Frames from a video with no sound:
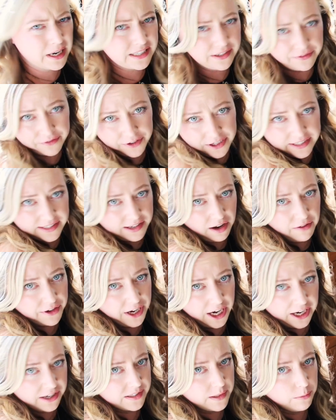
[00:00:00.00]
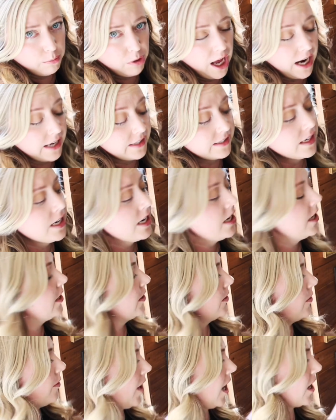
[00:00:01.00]
different self-care supplies.
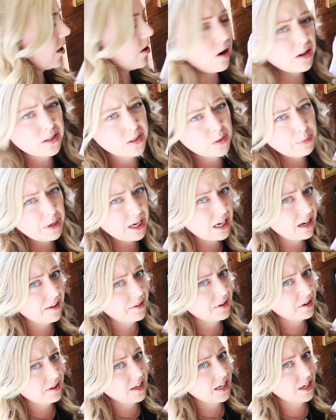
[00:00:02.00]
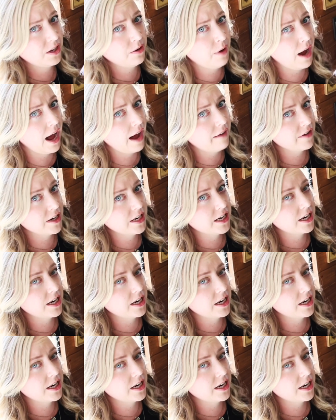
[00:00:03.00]
So that could also be another thing you have in